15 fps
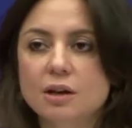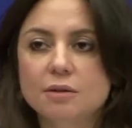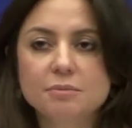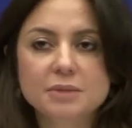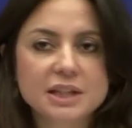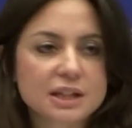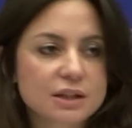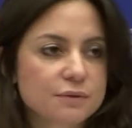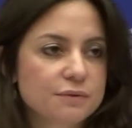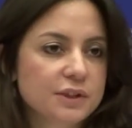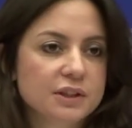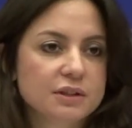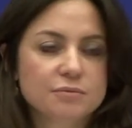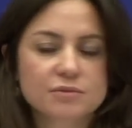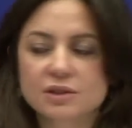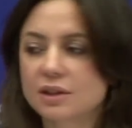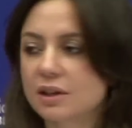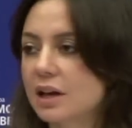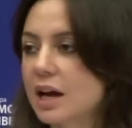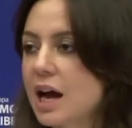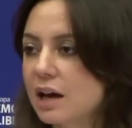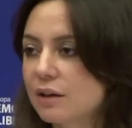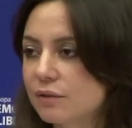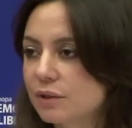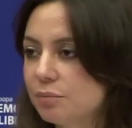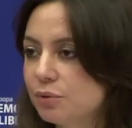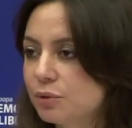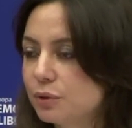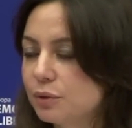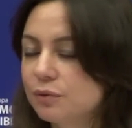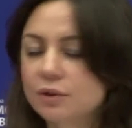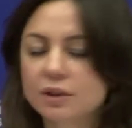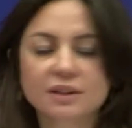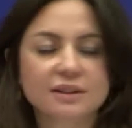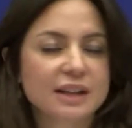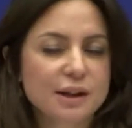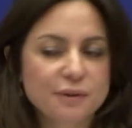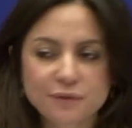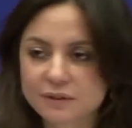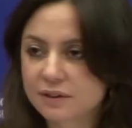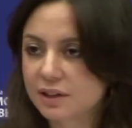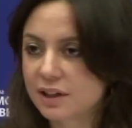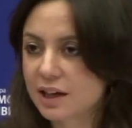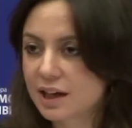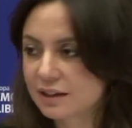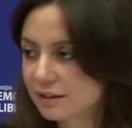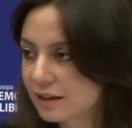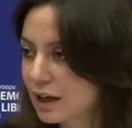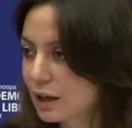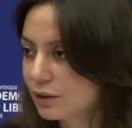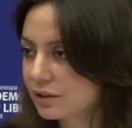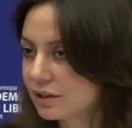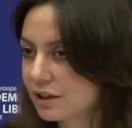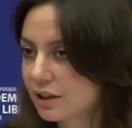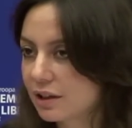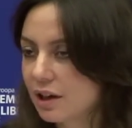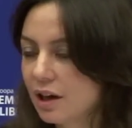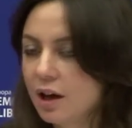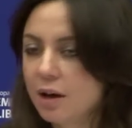media freedoms have improved? Definitely, undoubtedly.